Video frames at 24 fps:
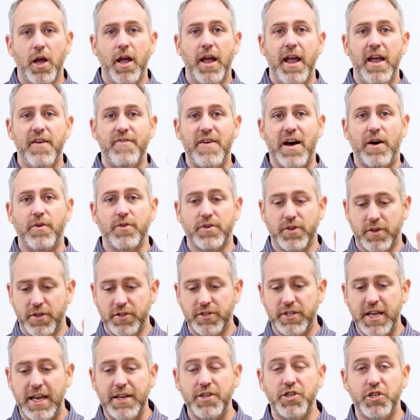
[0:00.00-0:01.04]
If I were going to
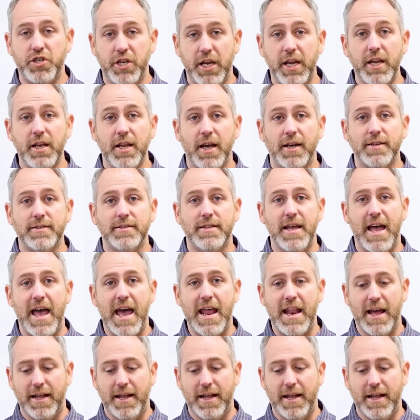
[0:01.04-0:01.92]
say she does that,